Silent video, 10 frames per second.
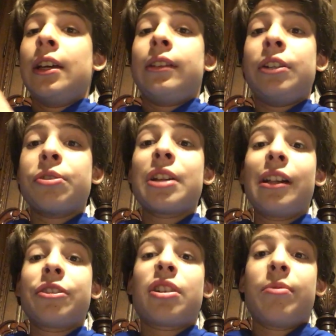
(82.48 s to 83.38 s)
Dangerous
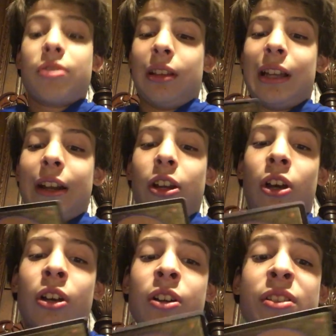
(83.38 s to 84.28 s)
Knowledge comes with a lot of
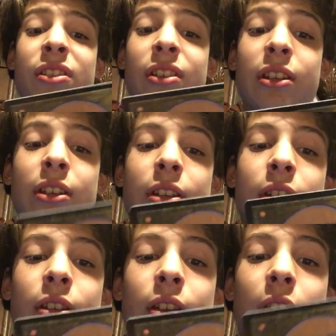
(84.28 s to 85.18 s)
cards,
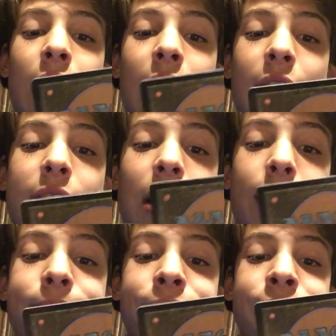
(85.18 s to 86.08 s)
and
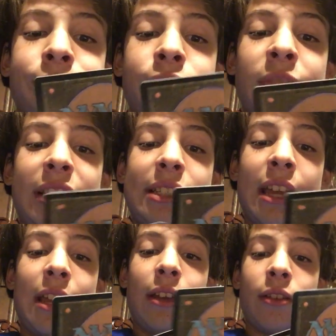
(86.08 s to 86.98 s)
it's
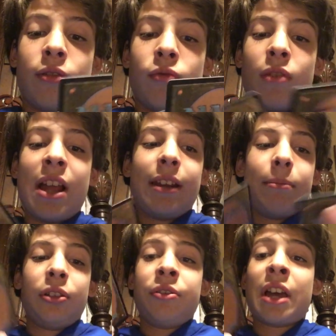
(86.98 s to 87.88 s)
a red and
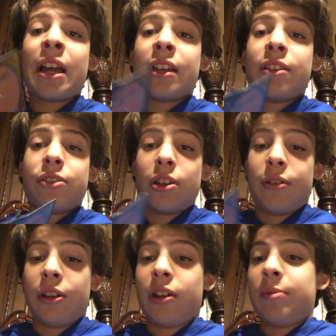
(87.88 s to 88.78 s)
blue deck, so
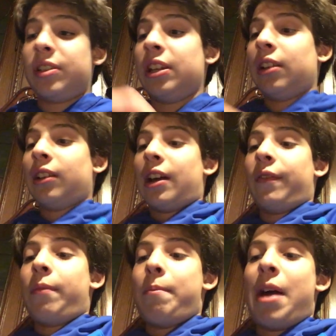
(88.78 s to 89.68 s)
you're going to be seeing a lot
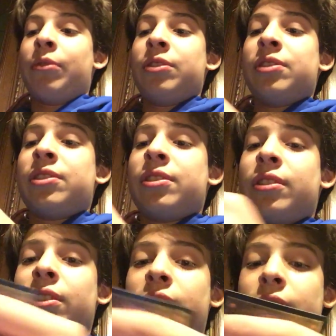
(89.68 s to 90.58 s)
of
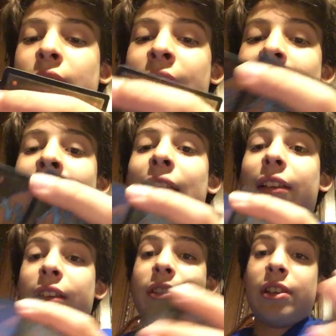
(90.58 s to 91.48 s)
mountains and
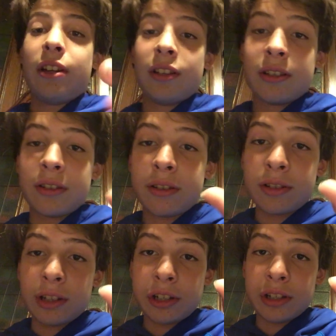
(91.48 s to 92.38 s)
islands in it,
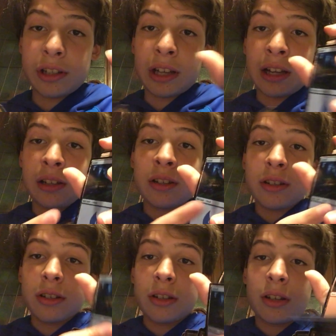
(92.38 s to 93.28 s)
such as the
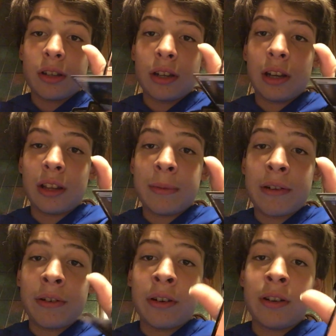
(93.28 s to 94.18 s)
island and the
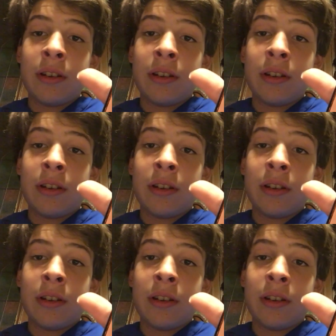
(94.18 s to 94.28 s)
mountain.